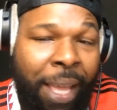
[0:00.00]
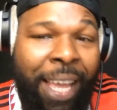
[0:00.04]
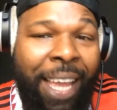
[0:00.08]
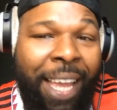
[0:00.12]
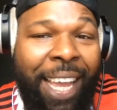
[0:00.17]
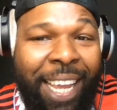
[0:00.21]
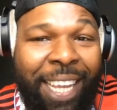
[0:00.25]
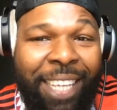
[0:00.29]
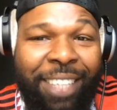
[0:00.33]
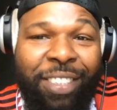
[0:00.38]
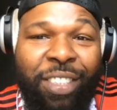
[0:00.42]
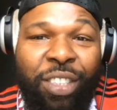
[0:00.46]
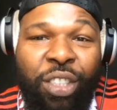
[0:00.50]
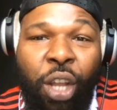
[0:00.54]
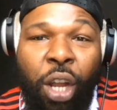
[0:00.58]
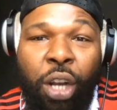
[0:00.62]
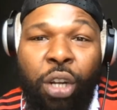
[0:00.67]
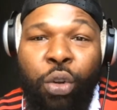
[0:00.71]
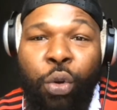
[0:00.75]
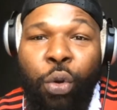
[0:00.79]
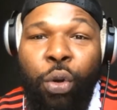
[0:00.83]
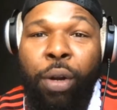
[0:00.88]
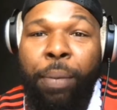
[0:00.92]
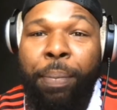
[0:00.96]
is
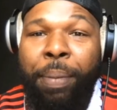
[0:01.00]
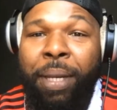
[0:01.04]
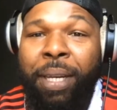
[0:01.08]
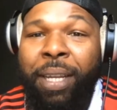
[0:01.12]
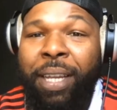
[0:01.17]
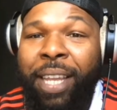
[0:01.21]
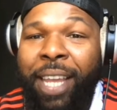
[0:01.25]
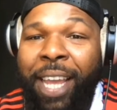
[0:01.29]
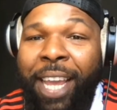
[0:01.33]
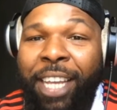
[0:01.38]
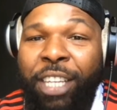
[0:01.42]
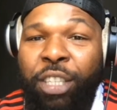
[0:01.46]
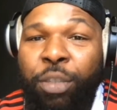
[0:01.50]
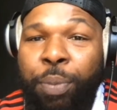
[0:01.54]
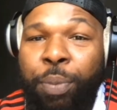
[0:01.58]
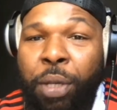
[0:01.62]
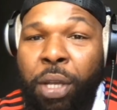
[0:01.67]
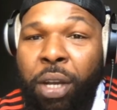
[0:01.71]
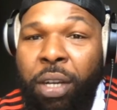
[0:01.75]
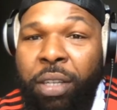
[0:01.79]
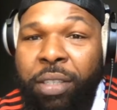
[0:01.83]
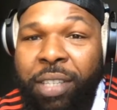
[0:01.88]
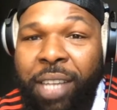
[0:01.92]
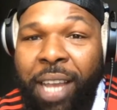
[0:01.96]
not going to be the case
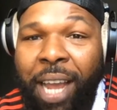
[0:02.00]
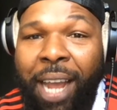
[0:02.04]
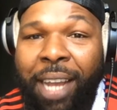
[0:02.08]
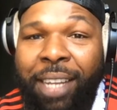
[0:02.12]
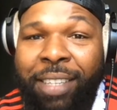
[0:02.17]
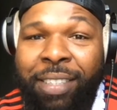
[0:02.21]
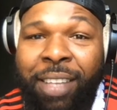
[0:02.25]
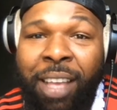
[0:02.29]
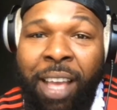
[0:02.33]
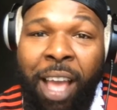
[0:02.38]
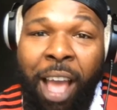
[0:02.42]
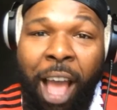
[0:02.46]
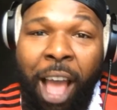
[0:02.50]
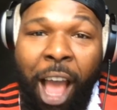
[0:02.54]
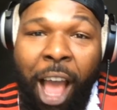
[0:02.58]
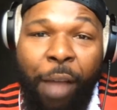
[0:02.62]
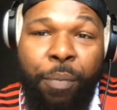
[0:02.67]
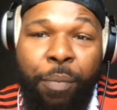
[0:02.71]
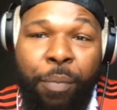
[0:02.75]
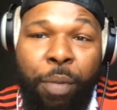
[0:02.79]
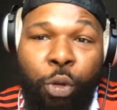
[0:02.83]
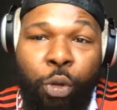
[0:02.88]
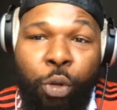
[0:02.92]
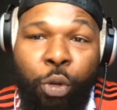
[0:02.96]
because, guys, I've
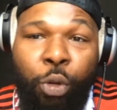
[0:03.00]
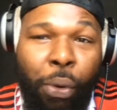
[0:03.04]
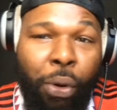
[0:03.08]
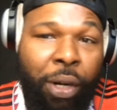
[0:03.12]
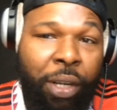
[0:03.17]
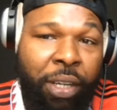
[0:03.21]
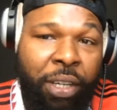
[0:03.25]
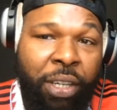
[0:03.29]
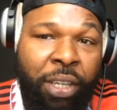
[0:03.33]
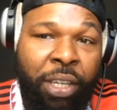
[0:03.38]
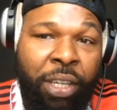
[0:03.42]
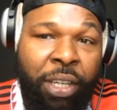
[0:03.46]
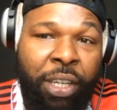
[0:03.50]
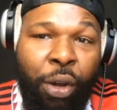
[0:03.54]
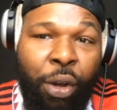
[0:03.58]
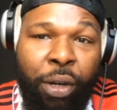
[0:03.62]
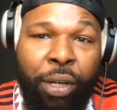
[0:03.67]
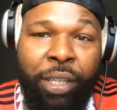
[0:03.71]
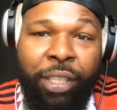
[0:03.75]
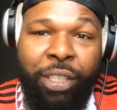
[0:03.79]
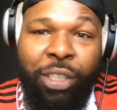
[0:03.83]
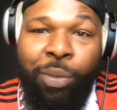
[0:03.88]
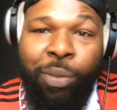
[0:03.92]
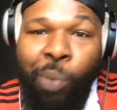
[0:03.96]
been reporting earlier on
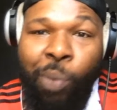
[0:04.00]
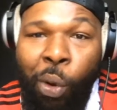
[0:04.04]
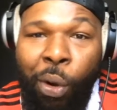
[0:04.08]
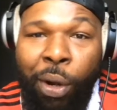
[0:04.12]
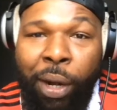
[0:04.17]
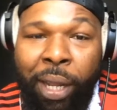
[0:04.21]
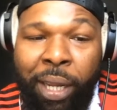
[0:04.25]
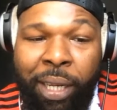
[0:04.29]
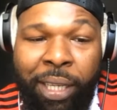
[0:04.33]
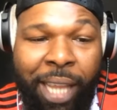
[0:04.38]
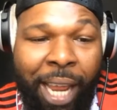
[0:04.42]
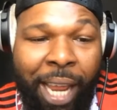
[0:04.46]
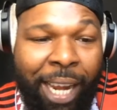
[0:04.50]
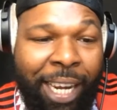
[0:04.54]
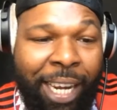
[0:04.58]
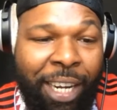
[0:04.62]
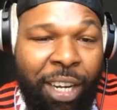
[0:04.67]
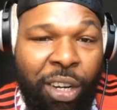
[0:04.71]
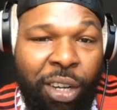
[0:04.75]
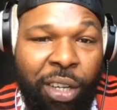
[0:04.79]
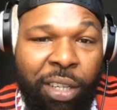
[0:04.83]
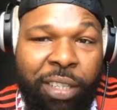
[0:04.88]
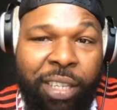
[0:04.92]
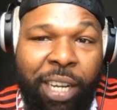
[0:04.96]
this morning that it
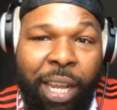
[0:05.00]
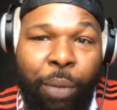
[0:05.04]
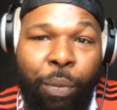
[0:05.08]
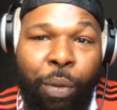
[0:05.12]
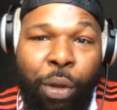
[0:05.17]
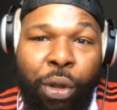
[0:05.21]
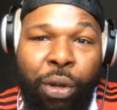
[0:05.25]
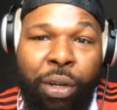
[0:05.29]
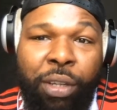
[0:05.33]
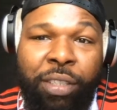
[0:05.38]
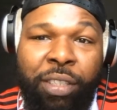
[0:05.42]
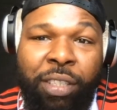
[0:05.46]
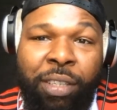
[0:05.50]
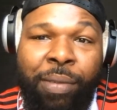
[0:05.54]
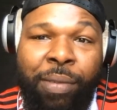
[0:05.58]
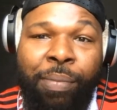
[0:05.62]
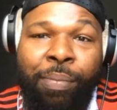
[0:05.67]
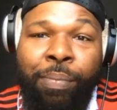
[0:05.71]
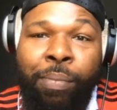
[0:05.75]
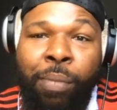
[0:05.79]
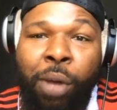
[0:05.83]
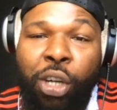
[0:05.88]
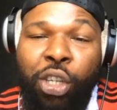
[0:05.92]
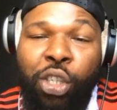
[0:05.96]
looks like we're going to see
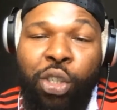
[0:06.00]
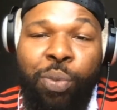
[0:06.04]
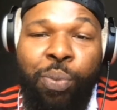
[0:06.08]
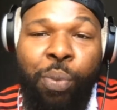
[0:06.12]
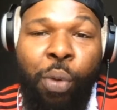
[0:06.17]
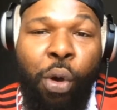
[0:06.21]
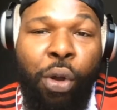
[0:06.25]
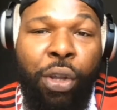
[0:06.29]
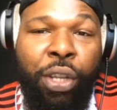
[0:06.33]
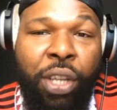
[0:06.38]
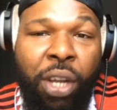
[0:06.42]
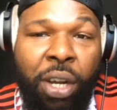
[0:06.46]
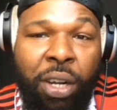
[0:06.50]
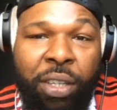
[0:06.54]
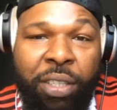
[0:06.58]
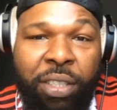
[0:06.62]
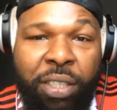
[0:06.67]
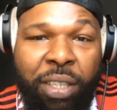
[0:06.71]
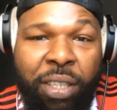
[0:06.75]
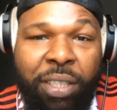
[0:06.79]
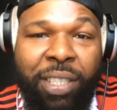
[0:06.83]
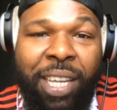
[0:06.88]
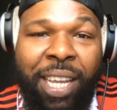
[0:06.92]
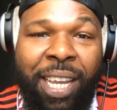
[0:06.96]
much more
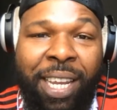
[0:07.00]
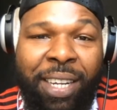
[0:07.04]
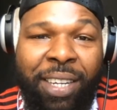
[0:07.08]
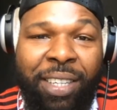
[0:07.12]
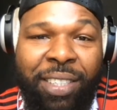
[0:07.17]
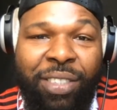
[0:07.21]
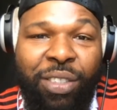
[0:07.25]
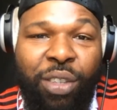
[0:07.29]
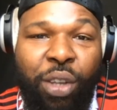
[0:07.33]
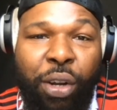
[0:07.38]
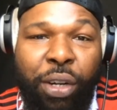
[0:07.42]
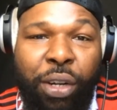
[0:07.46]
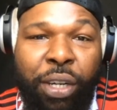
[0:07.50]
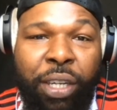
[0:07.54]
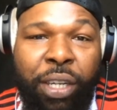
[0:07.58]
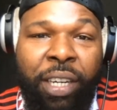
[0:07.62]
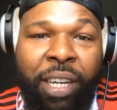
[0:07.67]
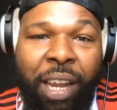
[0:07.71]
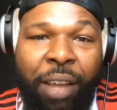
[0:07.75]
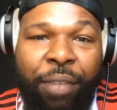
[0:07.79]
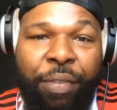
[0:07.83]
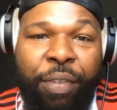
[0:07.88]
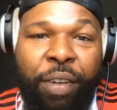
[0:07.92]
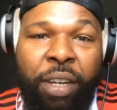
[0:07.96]
youngsters in the starting
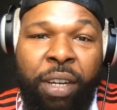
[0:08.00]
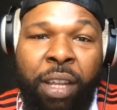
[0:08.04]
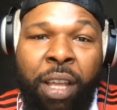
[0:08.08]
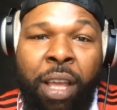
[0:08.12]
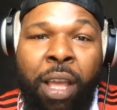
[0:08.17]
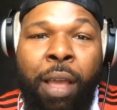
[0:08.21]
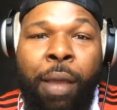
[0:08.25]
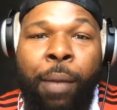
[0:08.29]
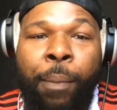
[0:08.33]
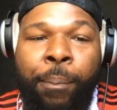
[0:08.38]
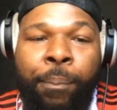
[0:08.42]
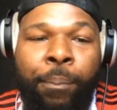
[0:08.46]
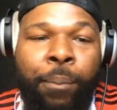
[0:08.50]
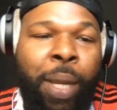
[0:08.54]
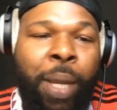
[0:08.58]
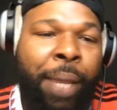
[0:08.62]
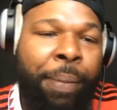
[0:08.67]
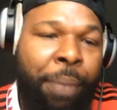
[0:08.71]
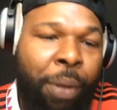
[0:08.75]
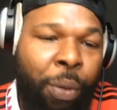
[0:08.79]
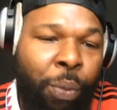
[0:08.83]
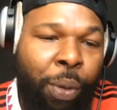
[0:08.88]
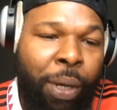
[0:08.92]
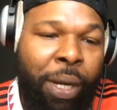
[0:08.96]
11,
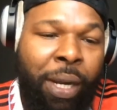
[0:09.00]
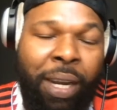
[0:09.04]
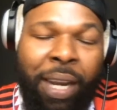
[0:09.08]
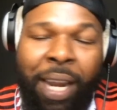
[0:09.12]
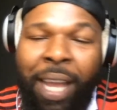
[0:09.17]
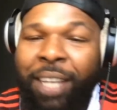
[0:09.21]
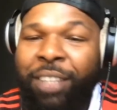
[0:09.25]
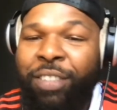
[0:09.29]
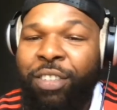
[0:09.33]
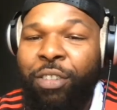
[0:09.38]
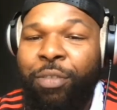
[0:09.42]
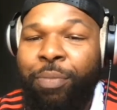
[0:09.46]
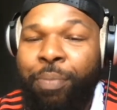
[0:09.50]
maybe with the likes of